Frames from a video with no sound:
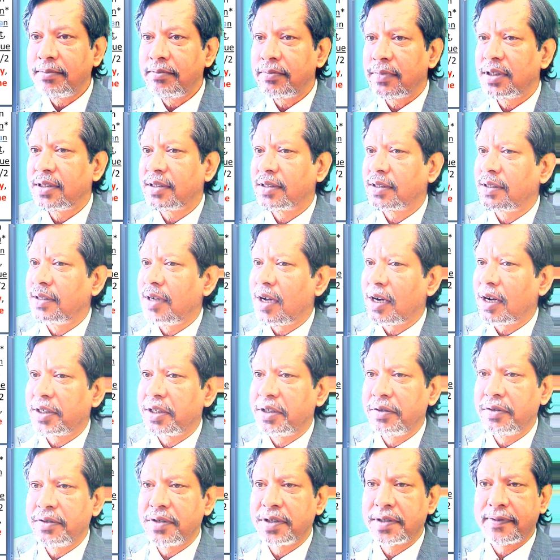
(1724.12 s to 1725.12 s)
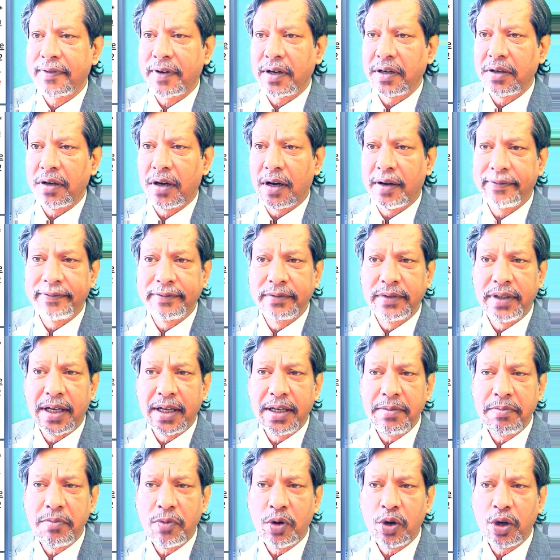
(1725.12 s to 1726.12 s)
Madam is not used very
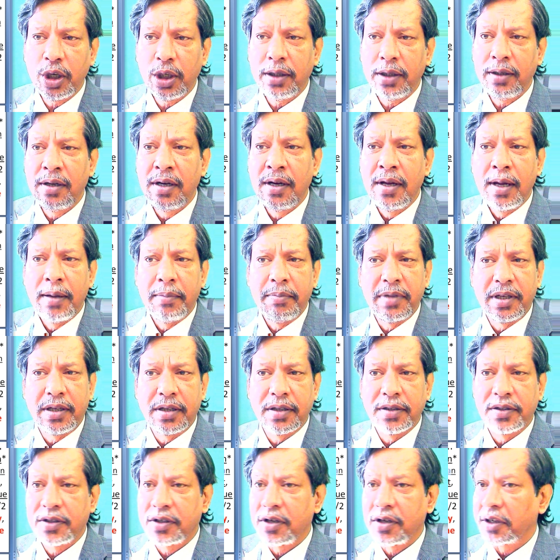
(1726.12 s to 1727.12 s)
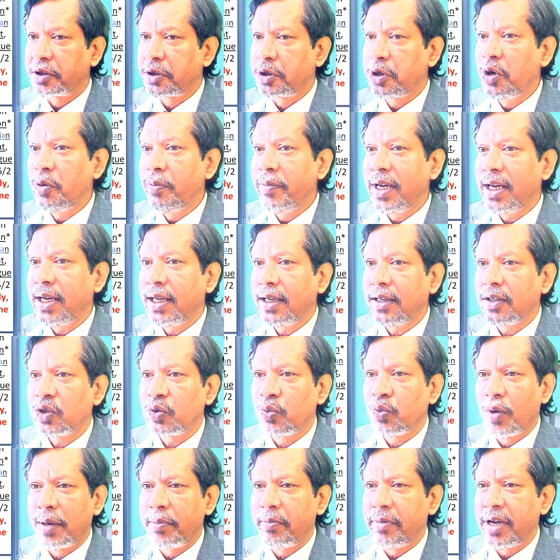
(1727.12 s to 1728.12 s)
often anymore because it's got two
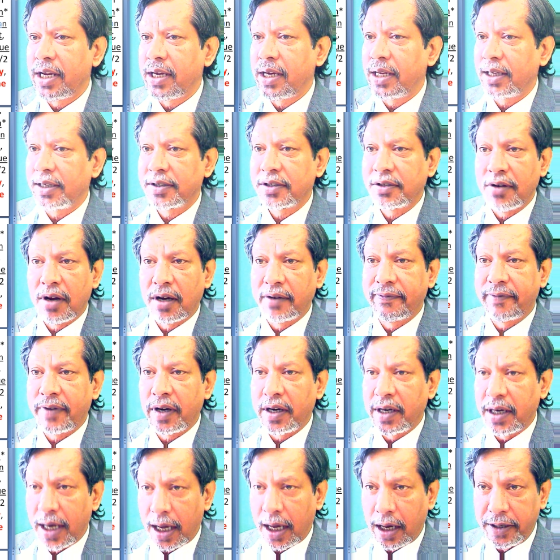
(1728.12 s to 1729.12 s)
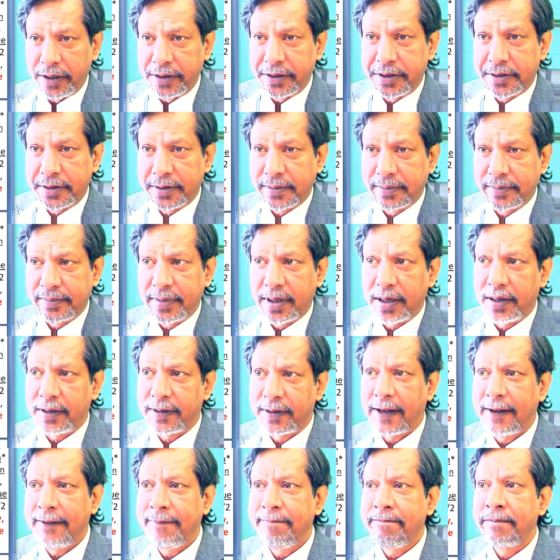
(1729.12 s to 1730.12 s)
meanings. One meaning is not very
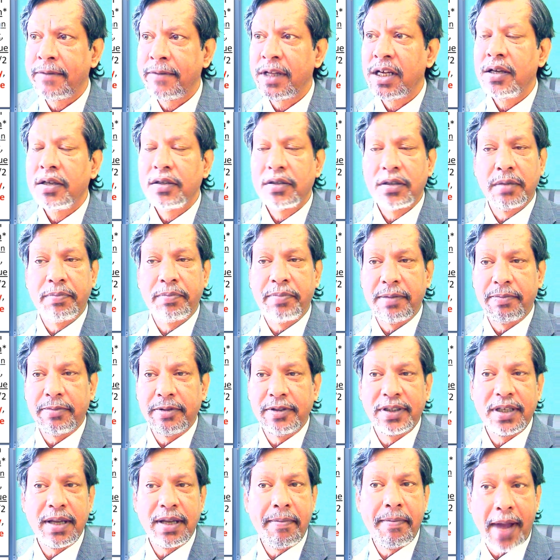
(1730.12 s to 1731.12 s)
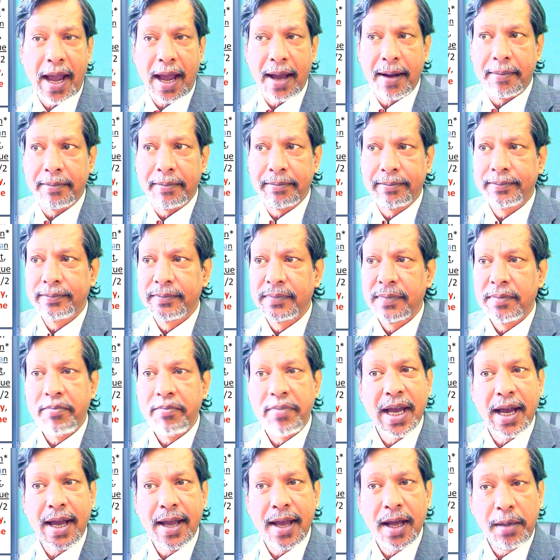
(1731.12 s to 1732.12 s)
nice. Okay? So people say,
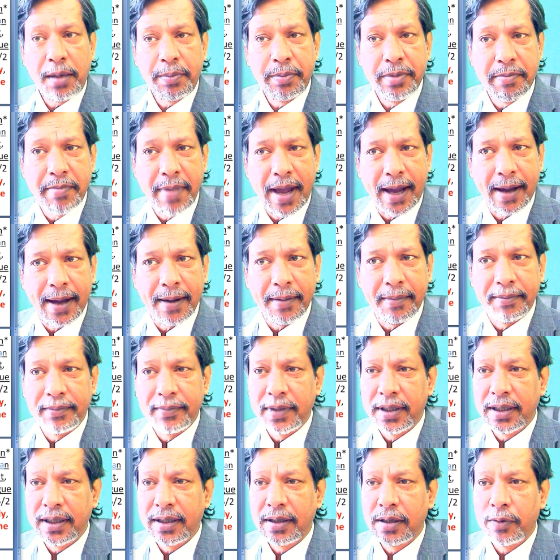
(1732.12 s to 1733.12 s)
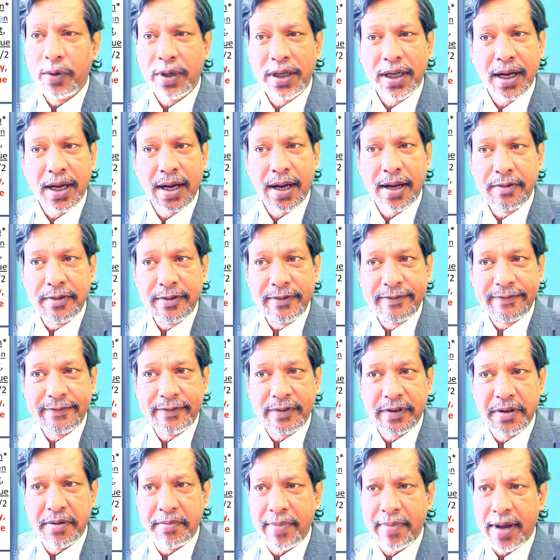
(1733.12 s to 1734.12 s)
ma'am. May I help you, ma'am? What can
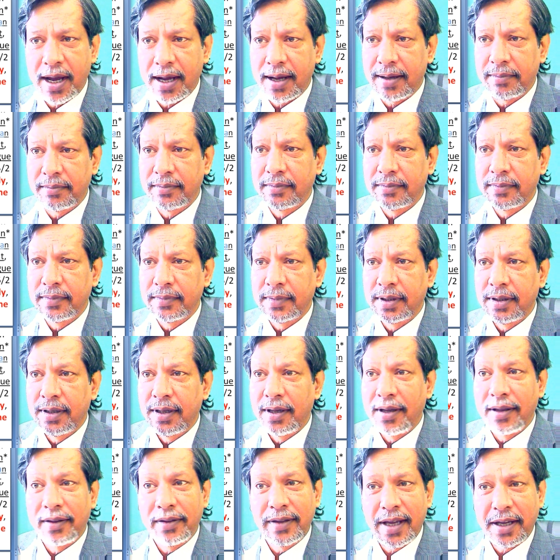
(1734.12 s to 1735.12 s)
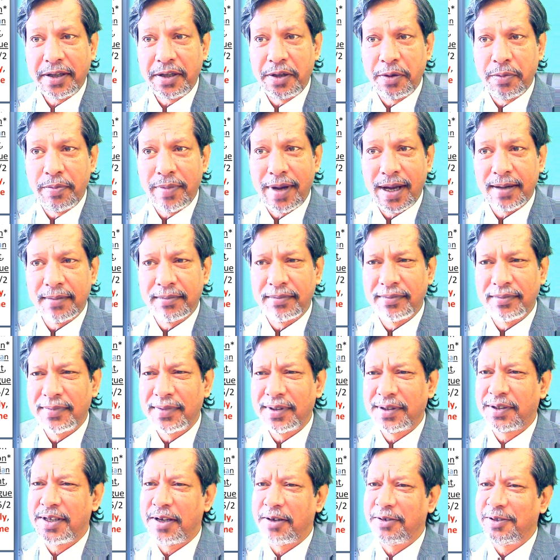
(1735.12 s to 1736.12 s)
I do for you, ma'am? Thank you,
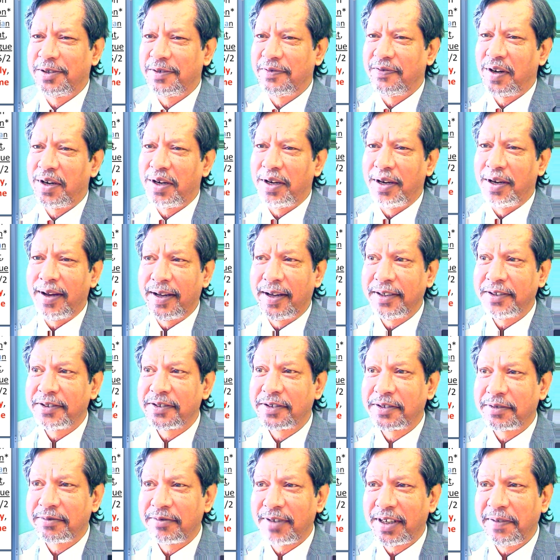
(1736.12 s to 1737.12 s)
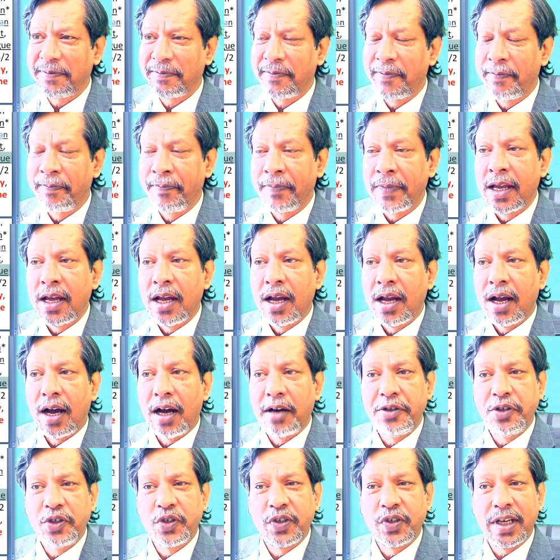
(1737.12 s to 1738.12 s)
ma'am. That sounds very nice, right?
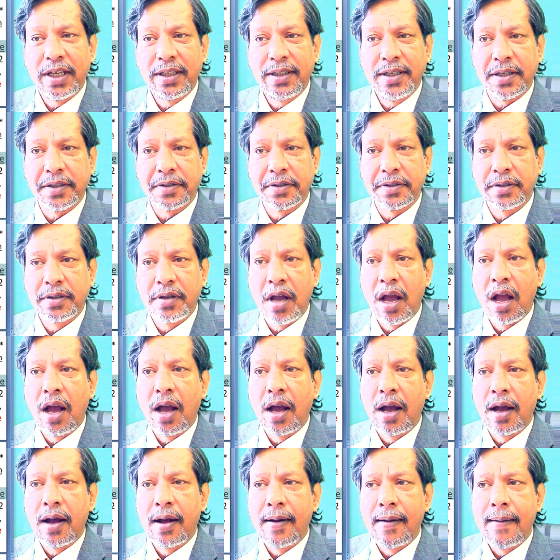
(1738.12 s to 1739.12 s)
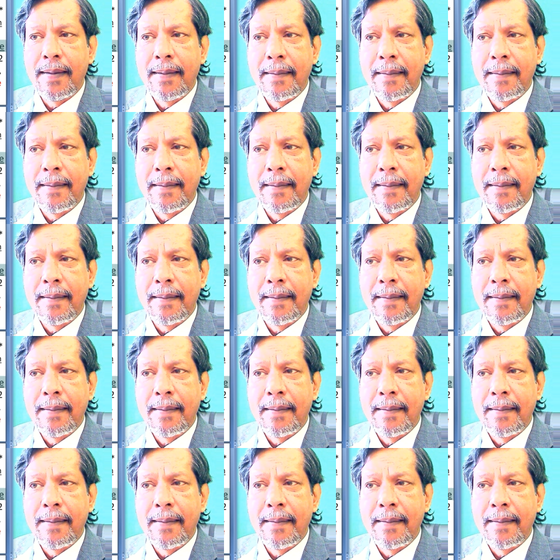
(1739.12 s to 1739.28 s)
How do you say this?